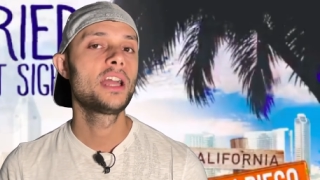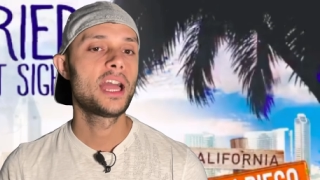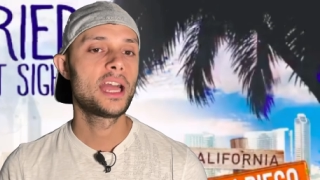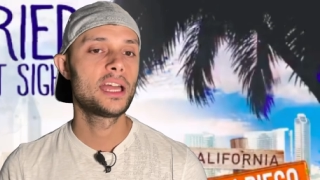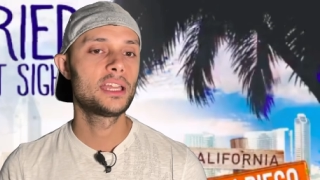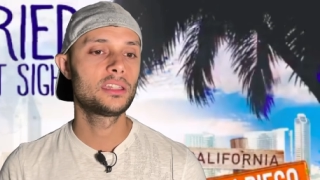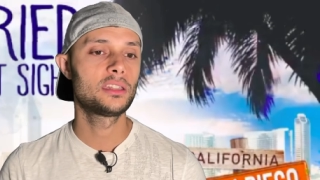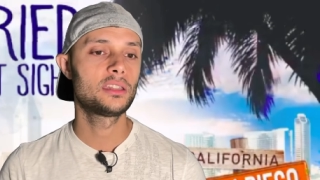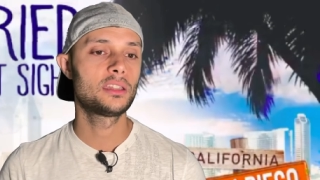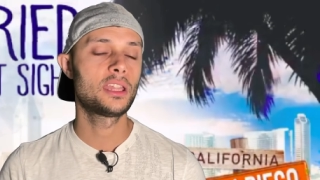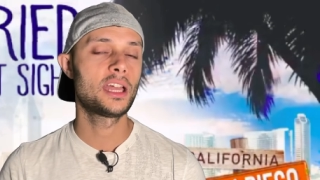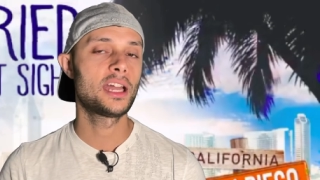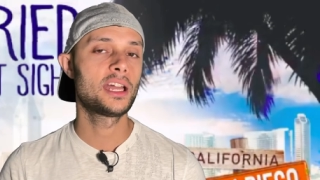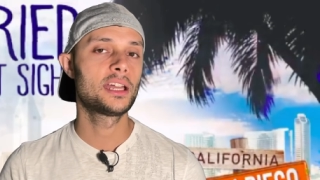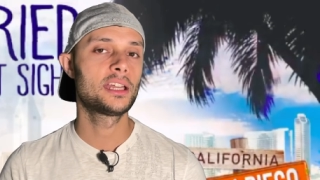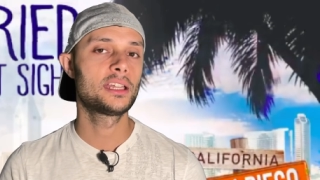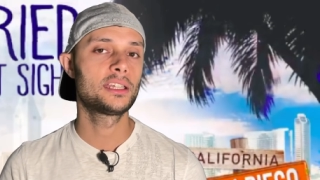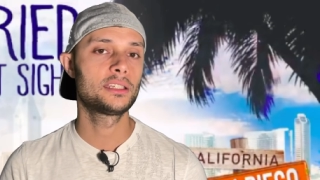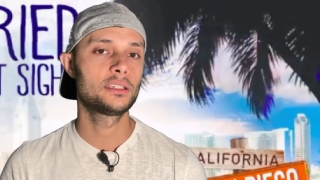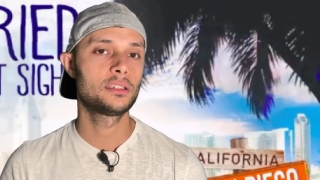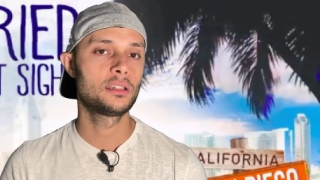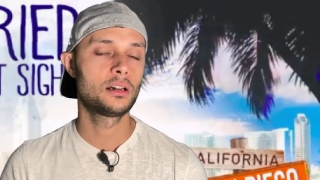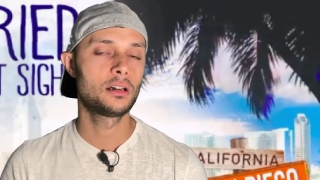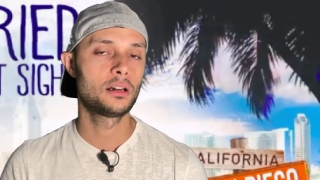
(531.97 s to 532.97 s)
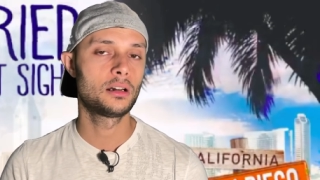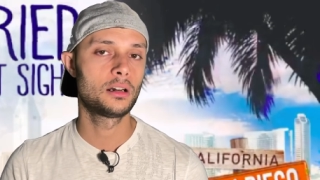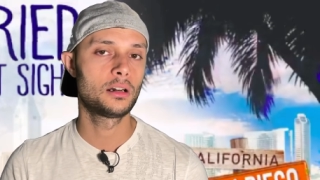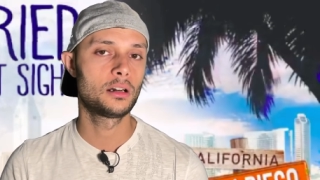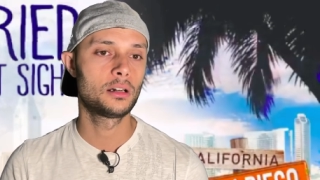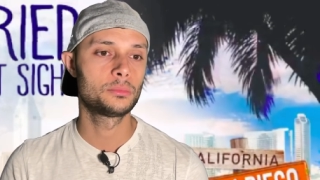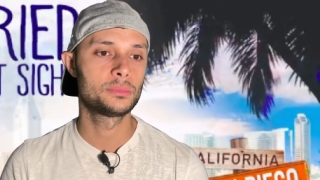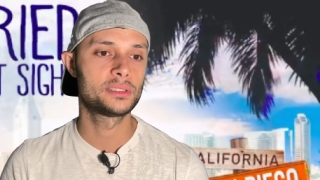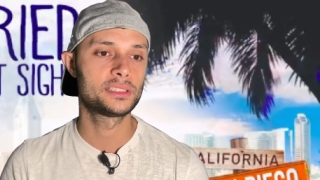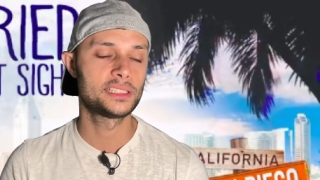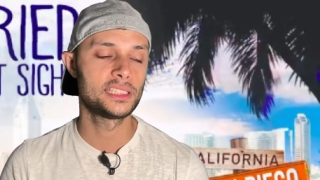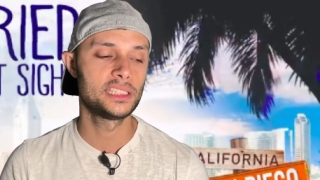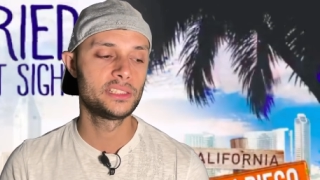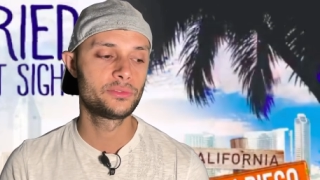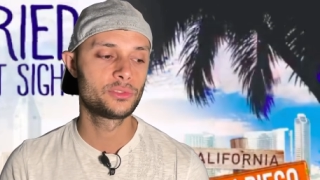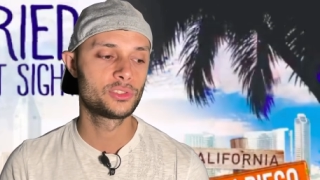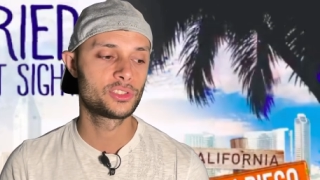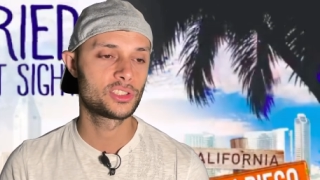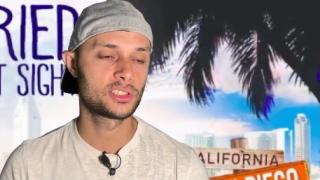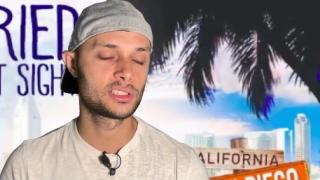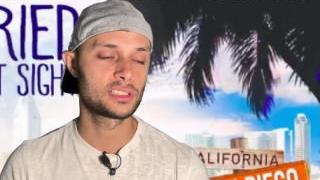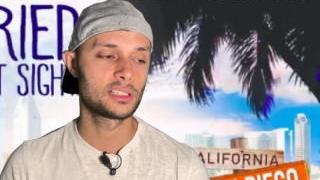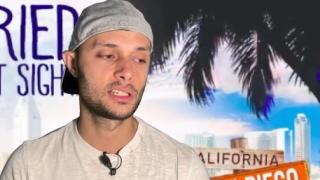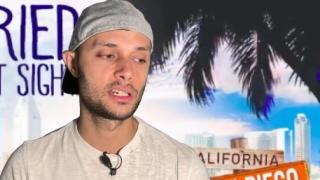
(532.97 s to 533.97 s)
And Steve
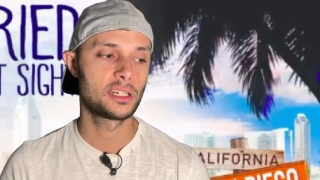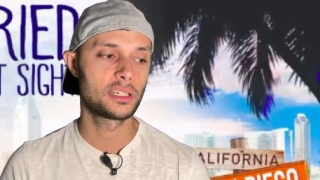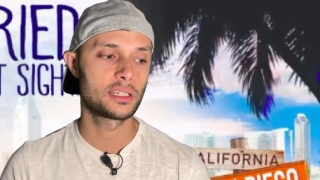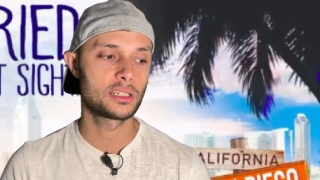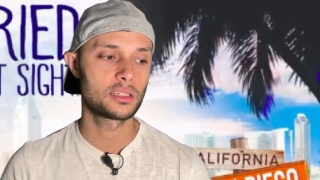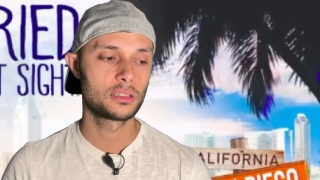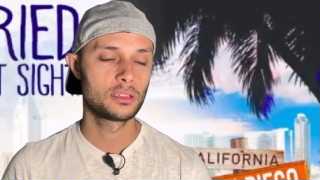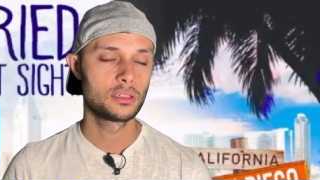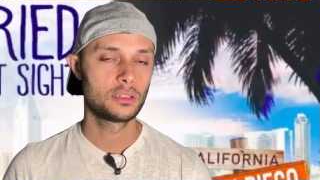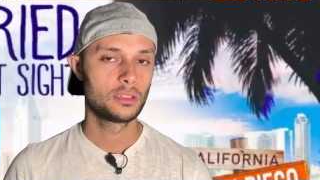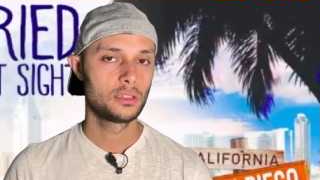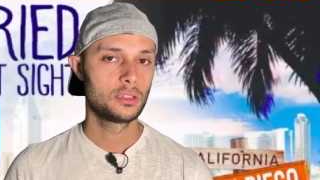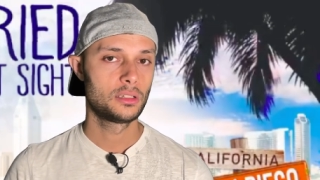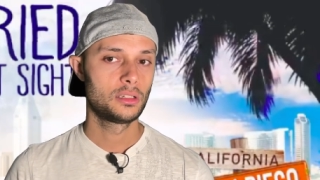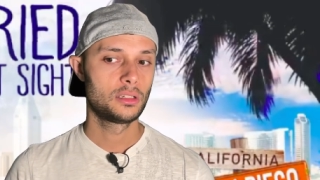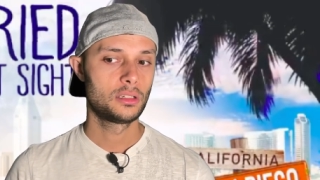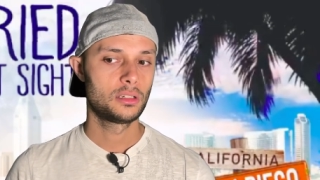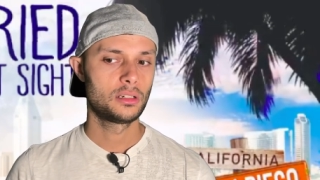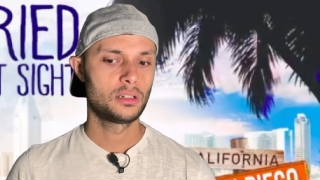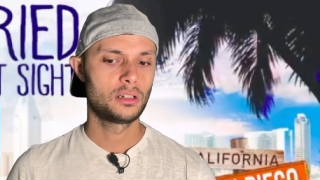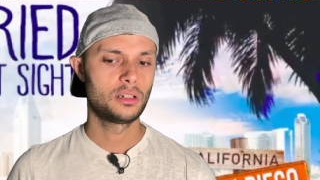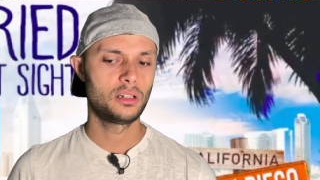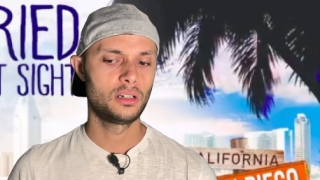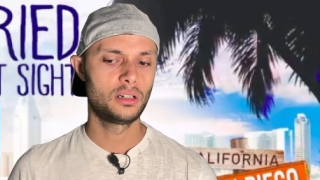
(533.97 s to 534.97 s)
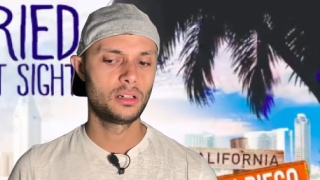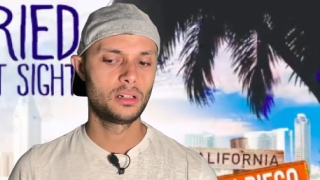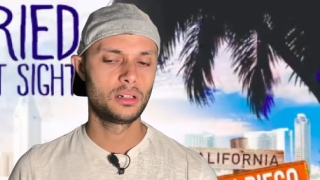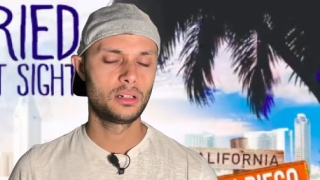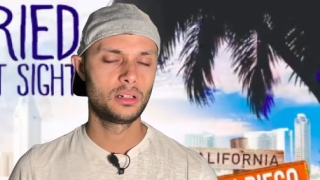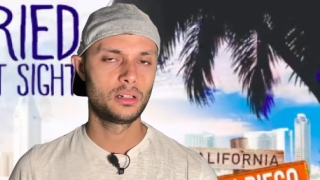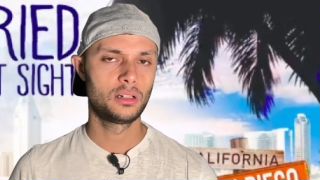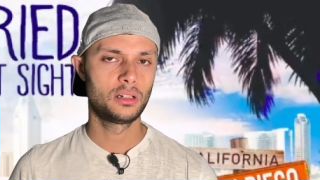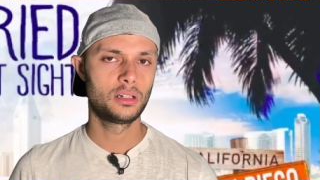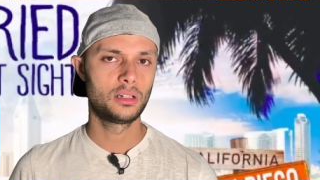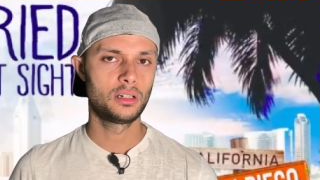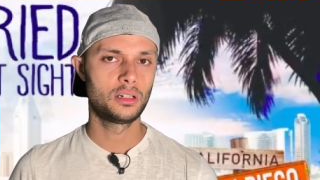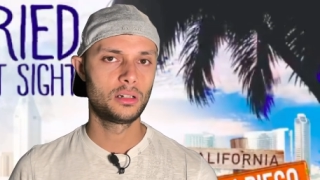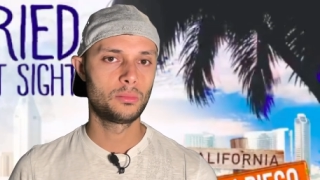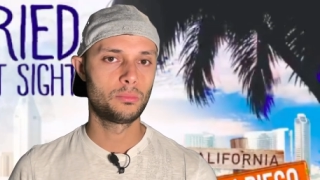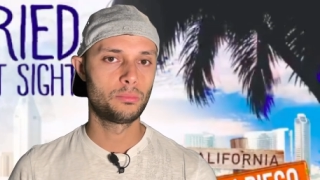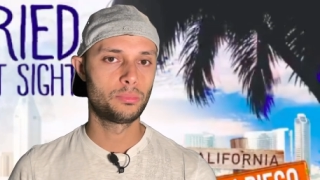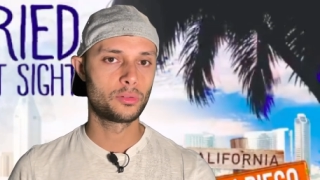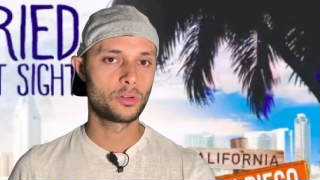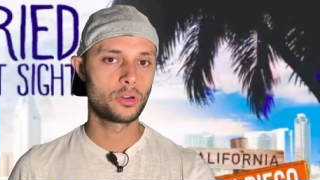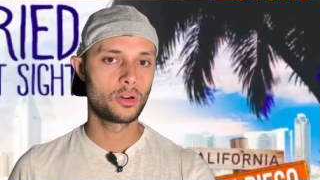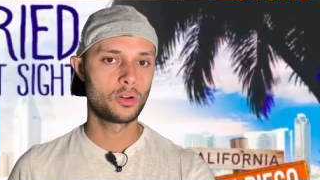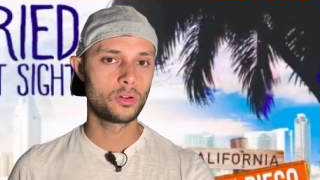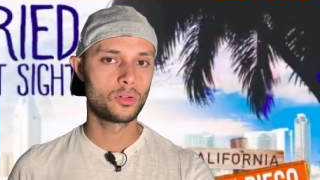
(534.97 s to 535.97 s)
was just like,
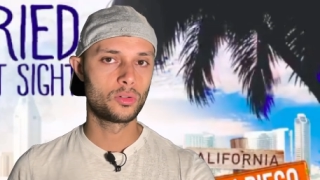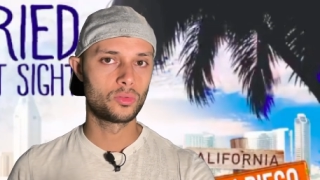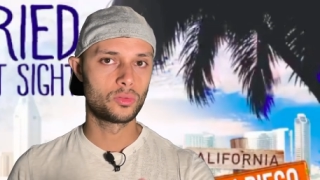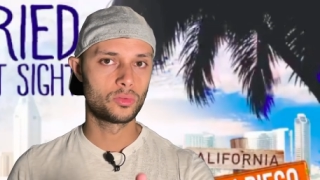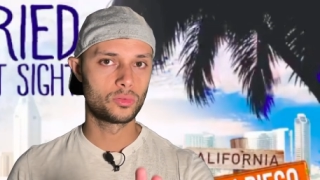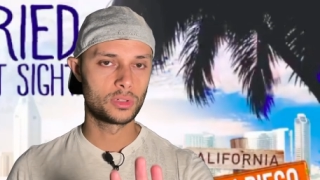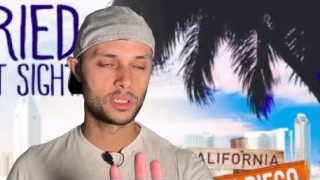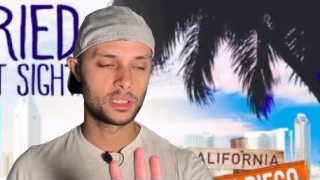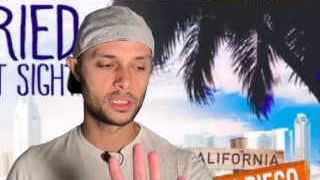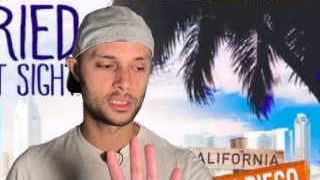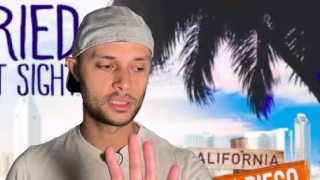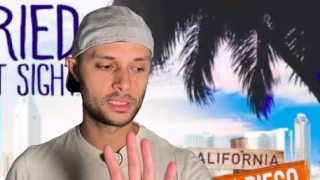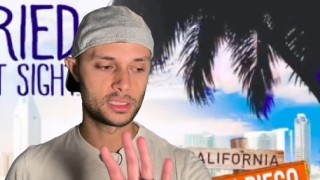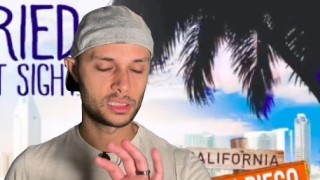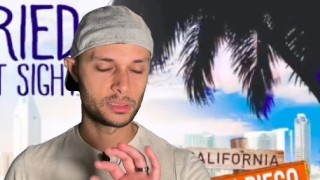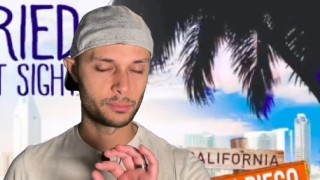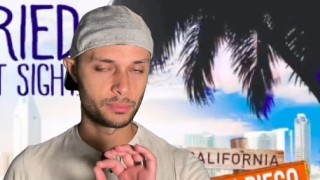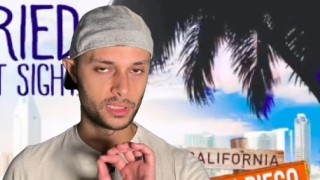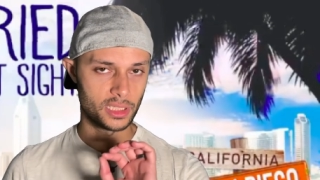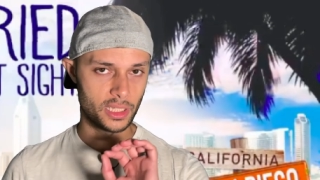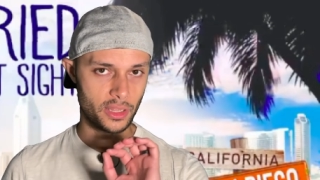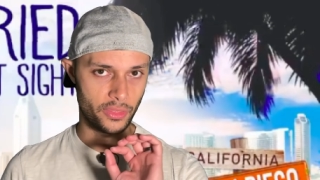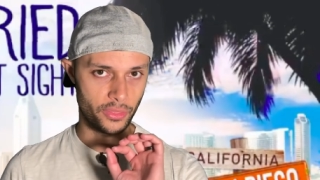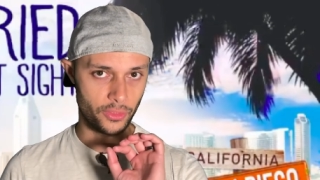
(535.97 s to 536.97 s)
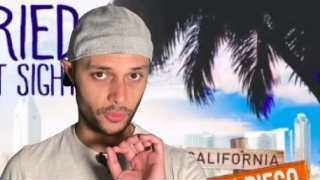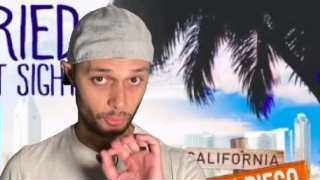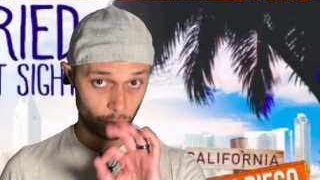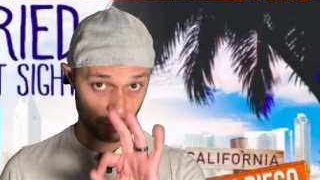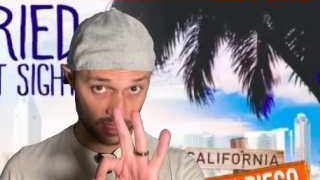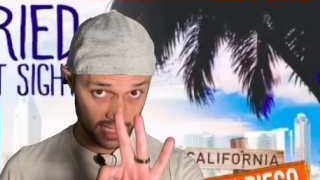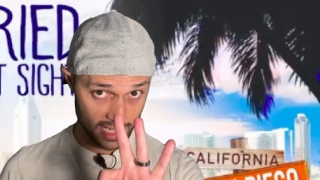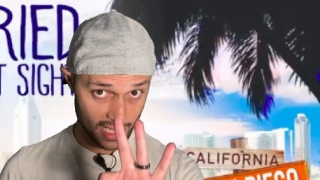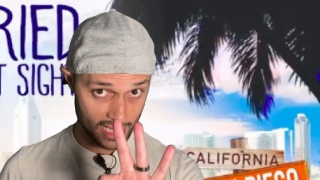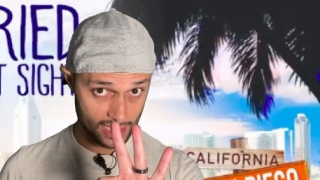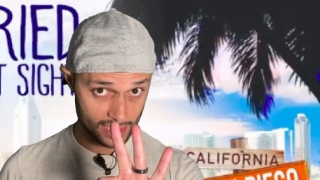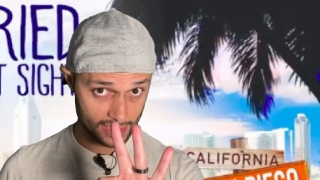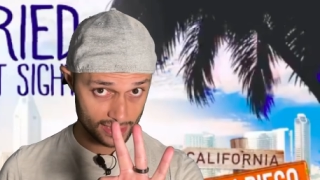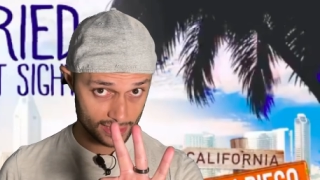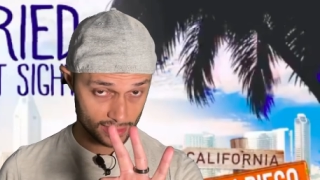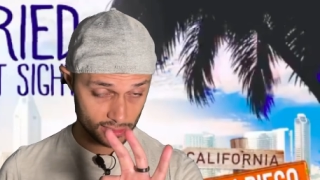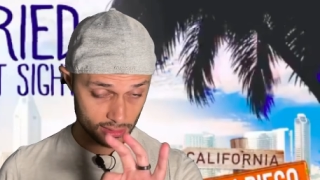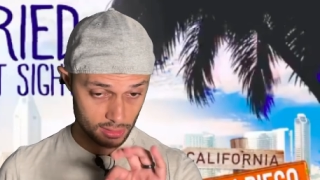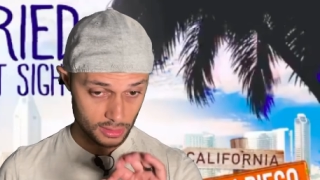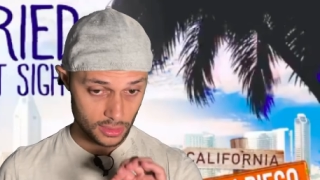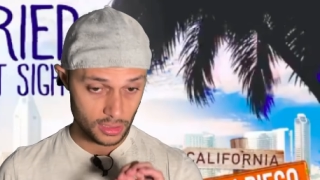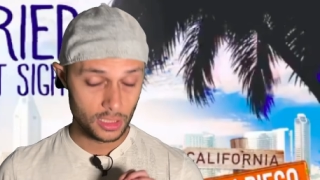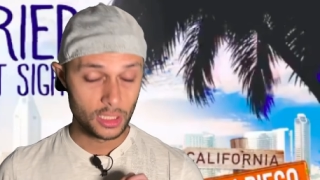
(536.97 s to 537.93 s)
bro, it's been 3 days.